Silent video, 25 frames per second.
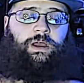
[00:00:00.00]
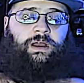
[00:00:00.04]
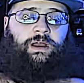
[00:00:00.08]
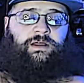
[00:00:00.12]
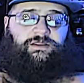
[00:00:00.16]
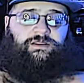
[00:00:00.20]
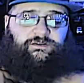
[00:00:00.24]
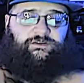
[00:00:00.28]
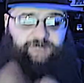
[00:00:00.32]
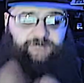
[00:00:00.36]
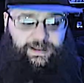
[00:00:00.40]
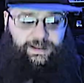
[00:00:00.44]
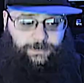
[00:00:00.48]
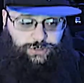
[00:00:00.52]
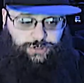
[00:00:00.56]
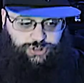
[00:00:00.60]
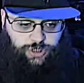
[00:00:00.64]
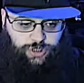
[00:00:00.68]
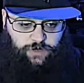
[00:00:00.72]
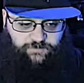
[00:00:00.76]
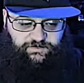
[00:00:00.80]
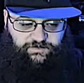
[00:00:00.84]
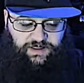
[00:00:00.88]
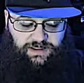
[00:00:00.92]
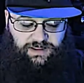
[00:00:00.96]
The final
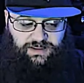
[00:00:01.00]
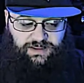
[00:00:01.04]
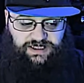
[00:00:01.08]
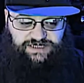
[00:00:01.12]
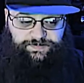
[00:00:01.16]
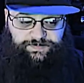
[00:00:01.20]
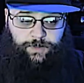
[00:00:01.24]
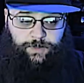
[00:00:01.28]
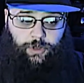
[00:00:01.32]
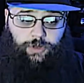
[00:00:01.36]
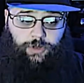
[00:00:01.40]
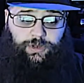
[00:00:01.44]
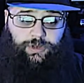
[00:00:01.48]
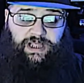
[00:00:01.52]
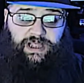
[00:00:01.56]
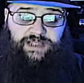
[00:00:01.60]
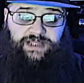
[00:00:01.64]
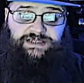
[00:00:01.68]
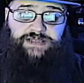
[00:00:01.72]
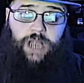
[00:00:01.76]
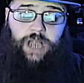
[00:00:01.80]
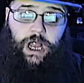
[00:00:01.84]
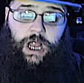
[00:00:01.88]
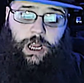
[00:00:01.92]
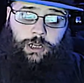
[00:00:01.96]
trophy in this mode is
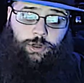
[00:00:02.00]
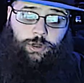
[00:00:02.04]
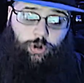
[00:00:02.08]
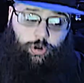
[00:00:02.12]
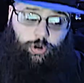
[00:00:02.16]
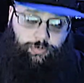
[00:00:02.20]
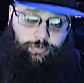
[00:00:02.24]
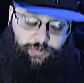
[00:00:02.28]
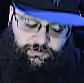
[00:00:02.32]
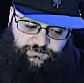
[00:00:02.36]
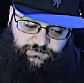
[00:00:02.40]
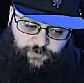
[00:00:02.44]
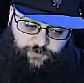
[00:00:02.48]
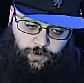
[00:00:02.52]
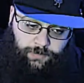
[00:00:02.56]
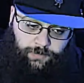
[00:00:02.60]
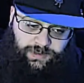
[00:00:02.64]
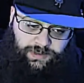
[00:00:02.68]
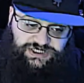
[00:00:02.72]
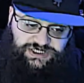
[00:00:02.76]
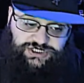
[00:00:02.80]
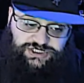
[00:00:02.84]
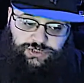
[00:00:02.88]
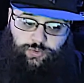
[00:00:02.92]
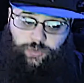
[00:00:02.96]
Encore
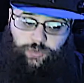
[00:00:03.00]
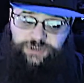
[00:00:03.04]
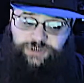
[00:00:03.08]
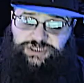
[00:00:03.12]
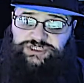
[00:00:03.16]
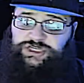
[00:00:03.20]
Performance, which is